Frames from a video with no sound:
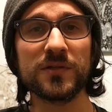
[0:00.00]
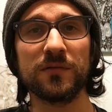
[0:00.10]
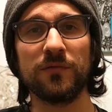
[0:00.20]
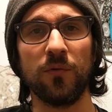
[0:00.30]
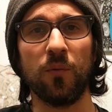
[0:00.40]

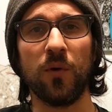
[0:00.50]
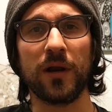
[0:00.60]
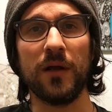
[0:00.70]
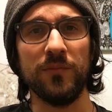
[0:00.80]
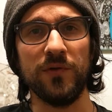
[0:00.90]
of what
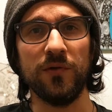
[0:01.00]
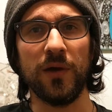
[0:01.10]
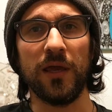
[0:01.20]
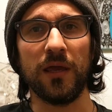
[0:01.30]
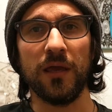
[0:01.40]
I'm
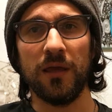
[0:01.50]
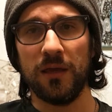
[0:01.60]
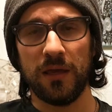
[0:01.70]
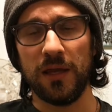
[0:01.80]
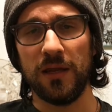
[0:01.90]
doing
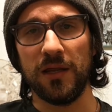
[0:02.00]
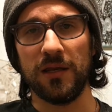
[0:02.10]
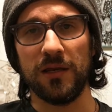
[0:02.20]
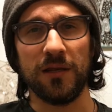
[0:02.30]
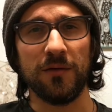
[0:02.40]

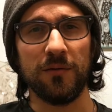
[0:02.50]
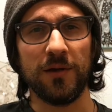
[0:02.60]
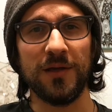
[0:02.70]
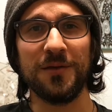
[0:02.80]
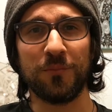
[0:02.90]
in
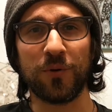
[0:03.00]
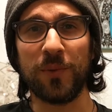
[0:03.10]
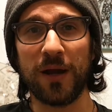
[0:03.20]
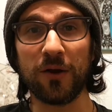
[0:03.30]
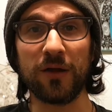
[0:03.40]

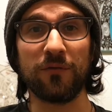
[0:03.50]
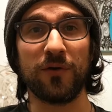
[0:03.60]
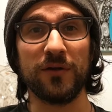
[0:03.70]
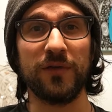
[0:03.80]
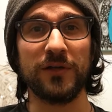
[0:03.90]
preparing
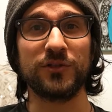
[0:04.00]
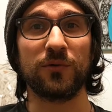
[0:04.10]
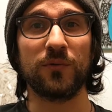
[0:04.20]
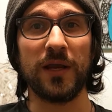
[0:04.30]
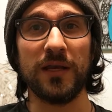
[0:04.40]
for adventure
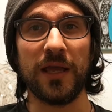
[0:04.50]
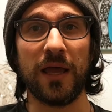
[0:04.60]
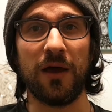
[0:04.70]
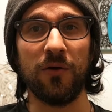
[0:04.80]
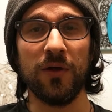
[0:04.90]
right
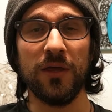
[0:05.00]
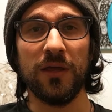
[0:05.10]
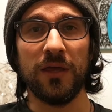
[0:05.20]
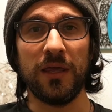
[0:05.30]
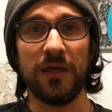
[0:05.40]
now
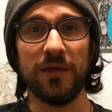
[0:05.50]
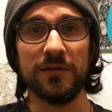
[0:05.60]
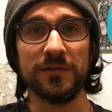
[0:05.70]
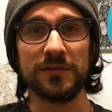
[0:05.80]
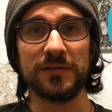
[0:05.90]

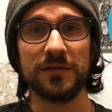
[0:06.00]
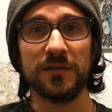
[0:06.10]
is,